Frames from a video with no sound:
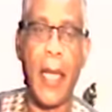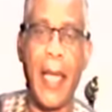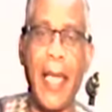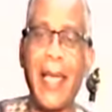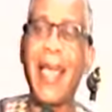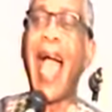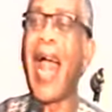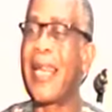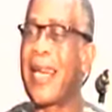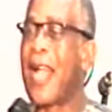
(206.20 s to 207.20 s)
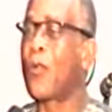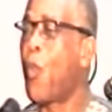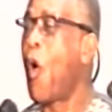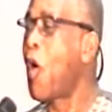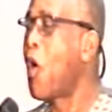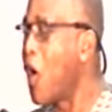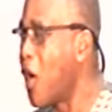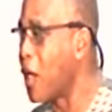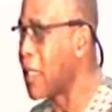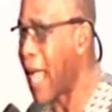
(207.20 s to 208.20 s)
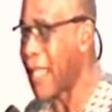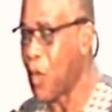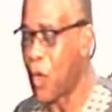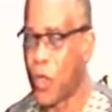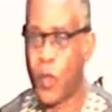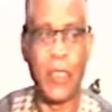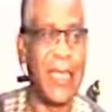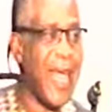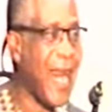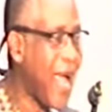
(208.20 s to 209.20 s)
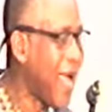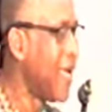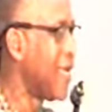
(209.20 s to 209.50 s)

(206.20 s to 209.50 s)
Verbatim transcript: in carrying out what God has called us to, there are